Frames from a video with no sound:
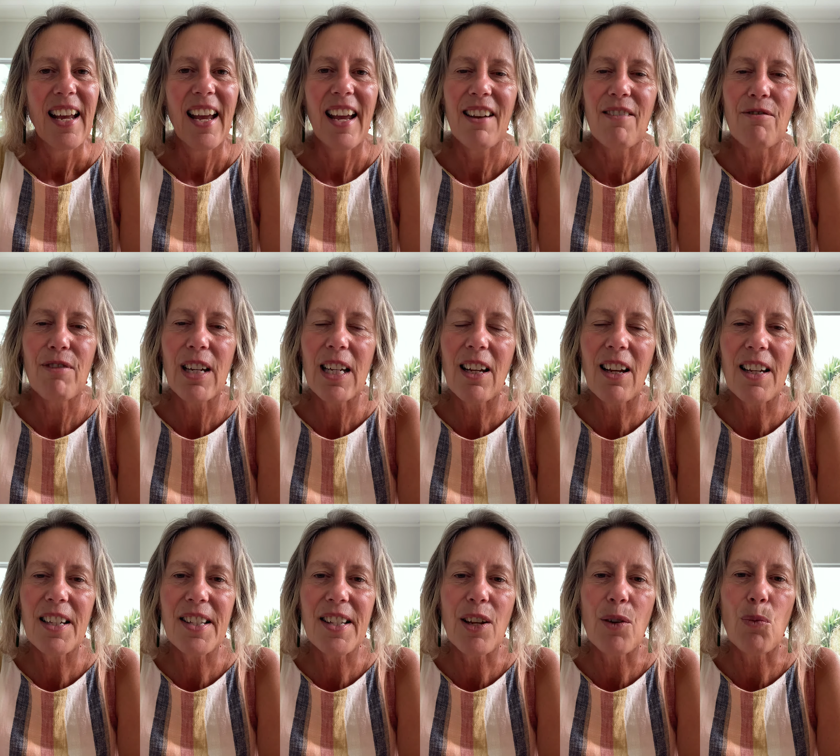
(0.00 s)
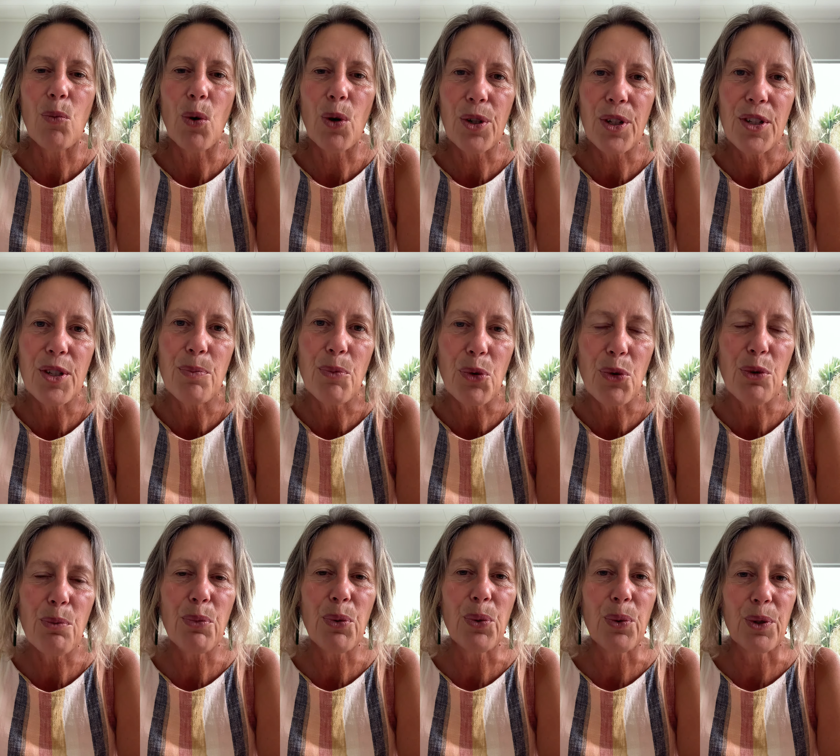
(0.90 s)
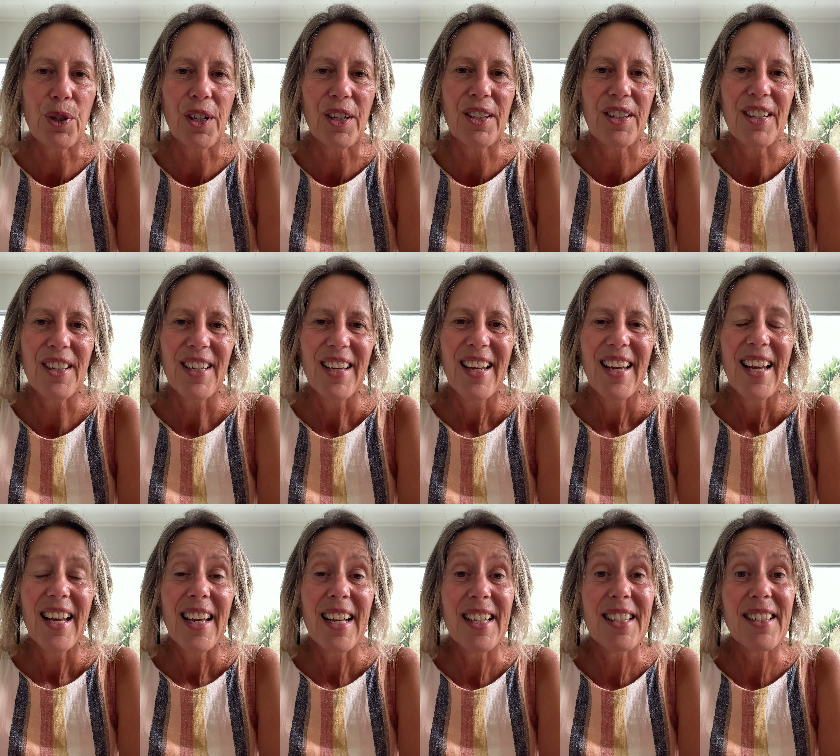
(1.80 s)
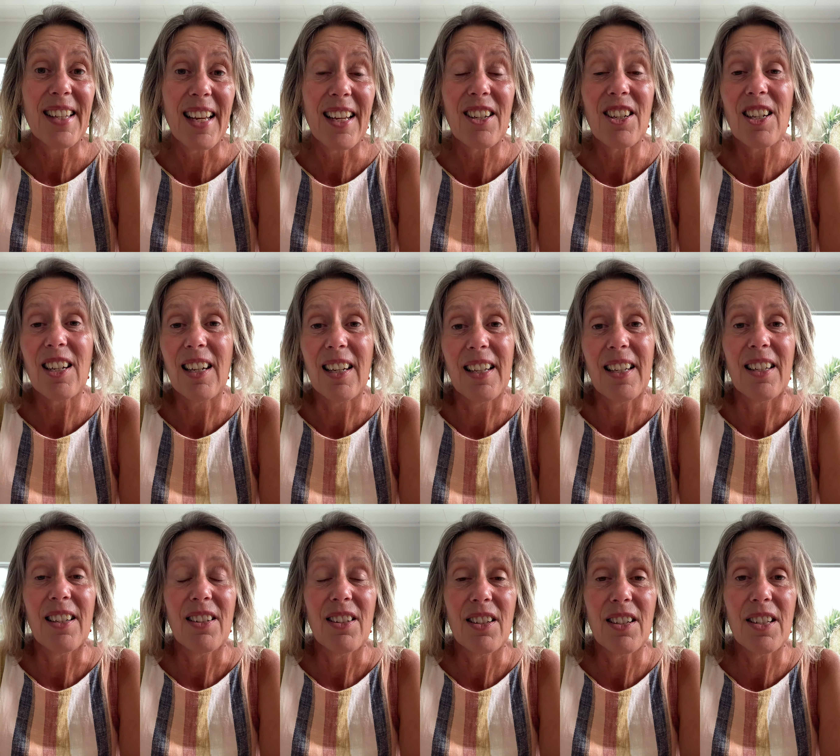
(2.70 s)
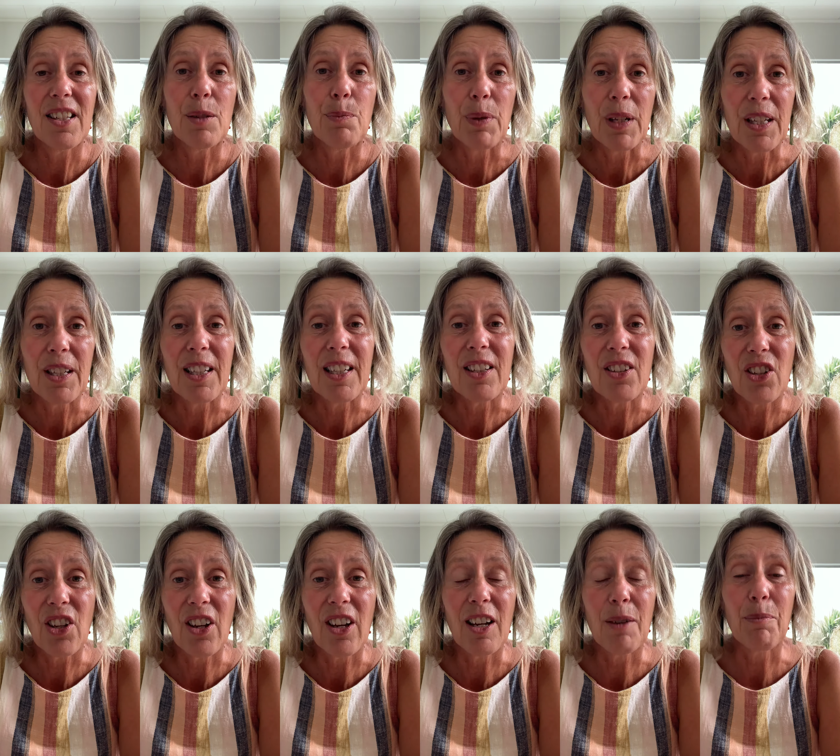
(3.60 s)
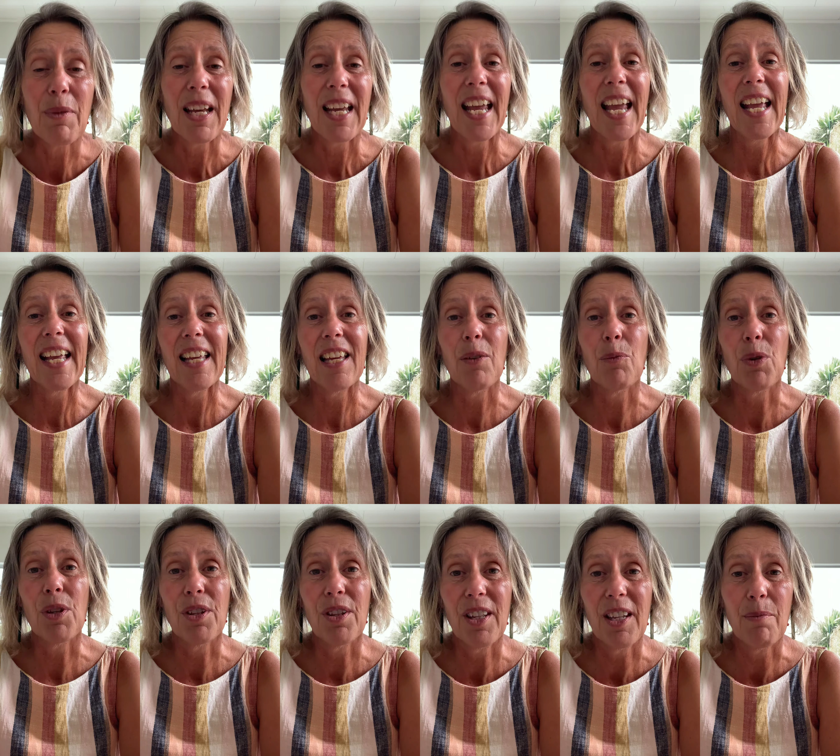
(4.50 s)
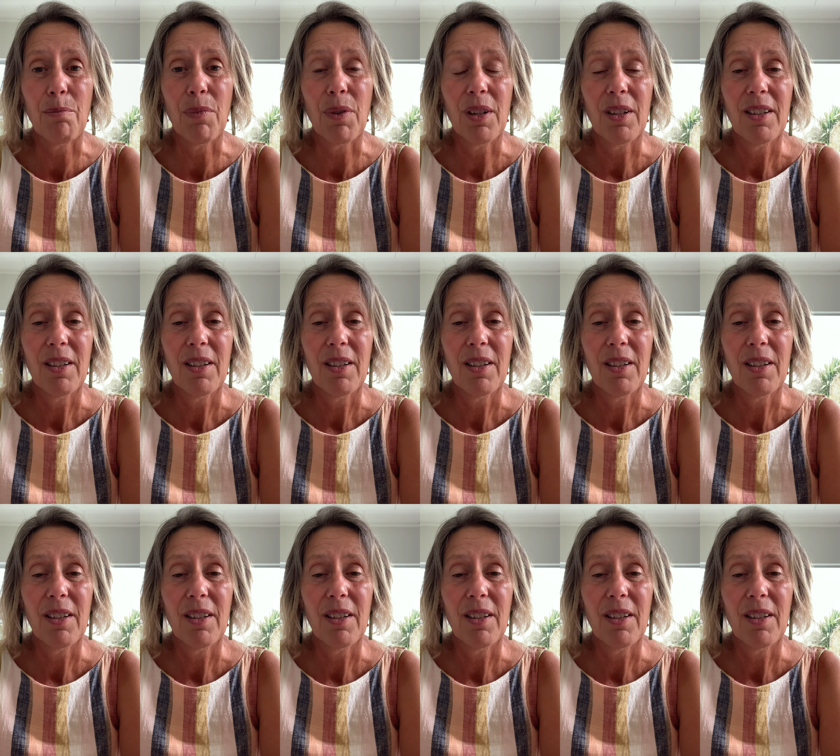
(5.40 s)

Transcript: and realize that what is more important is actually just spending time hanging with them.